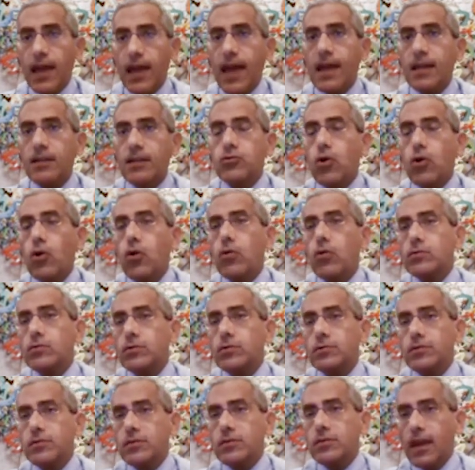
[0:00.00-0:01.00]
and
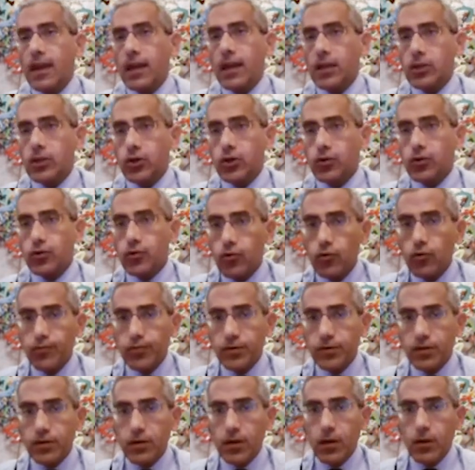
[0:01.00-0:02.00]
oldest age
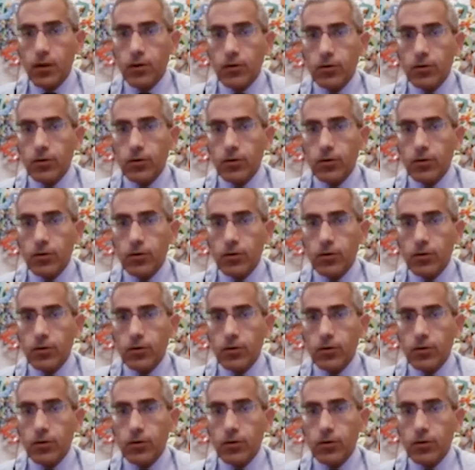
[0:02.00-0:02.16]
groups.